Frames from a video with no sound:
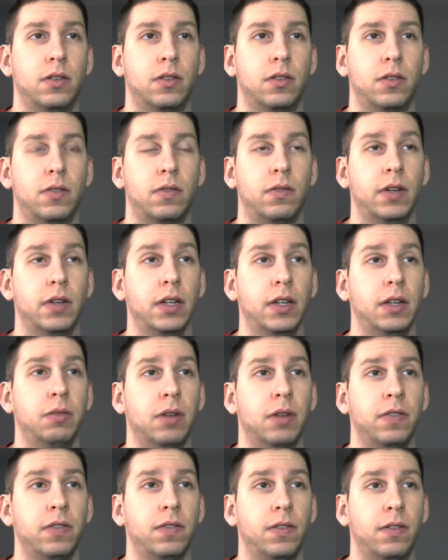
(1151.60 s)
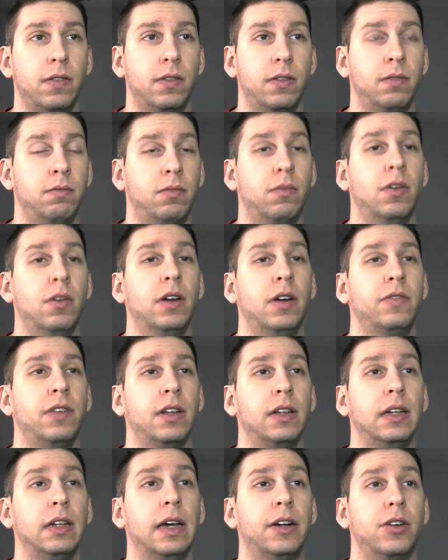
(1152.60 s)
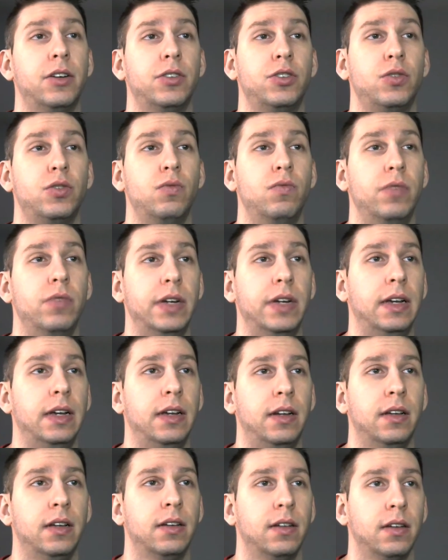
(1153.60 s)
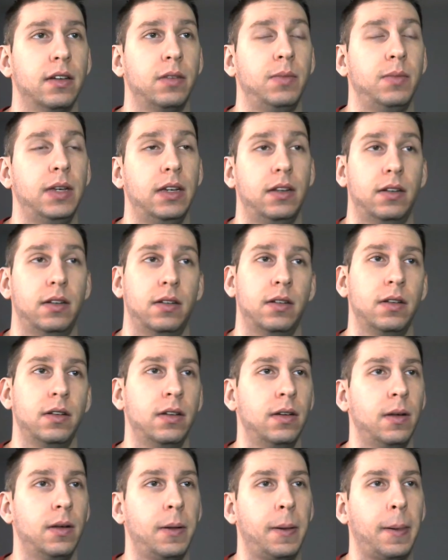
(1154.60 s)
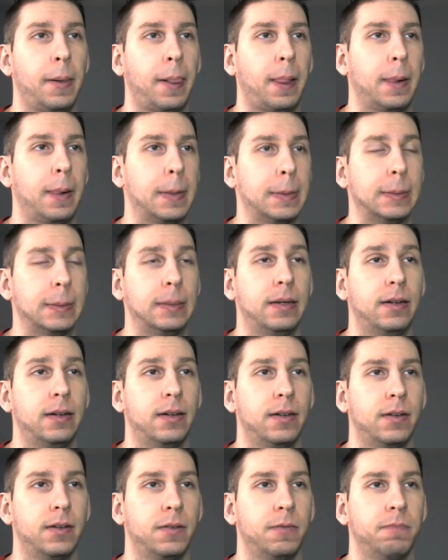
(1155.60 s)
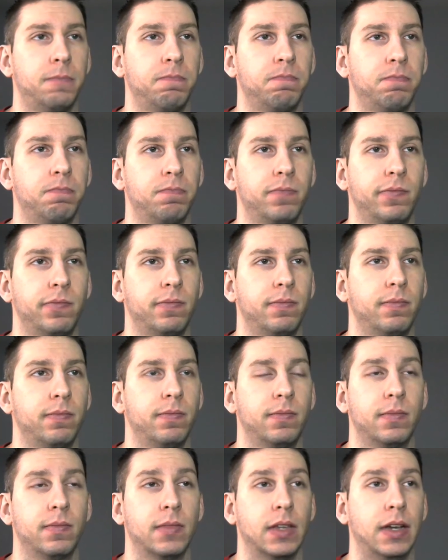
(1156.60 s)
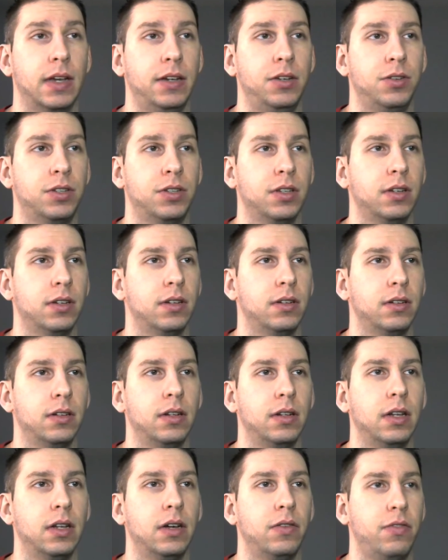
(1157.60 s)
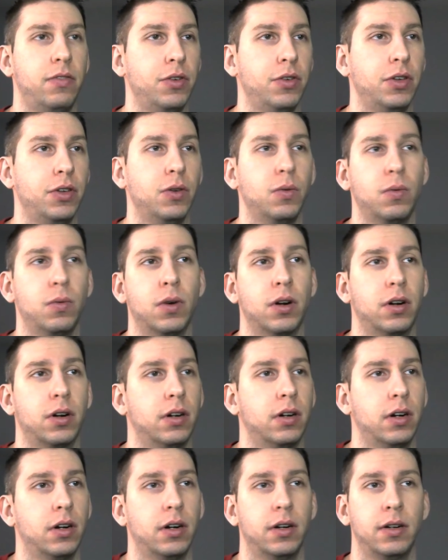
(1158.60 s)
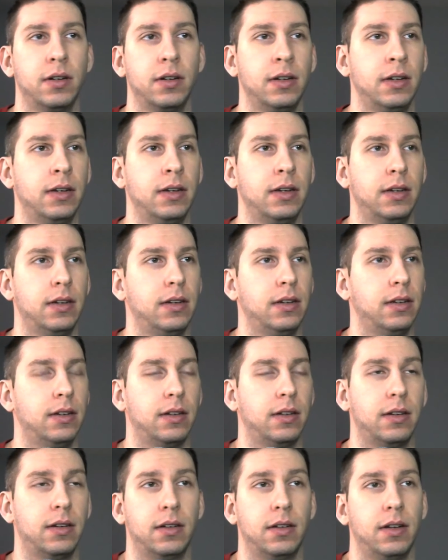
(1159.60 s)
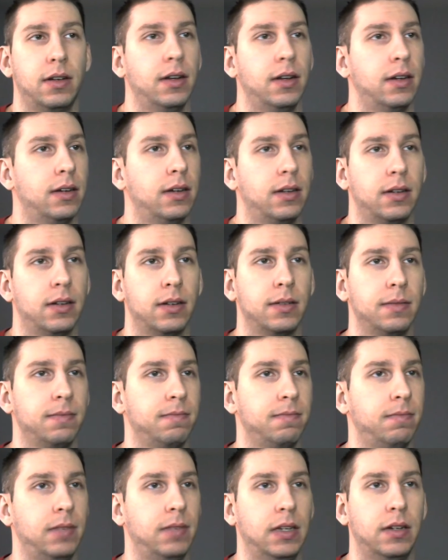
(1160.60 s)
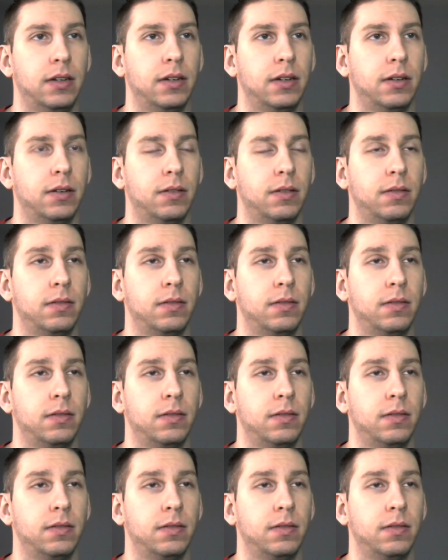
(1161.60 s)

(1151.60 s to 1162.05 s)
really rough letter to read. I mean, you know, I used to love who you were. You know,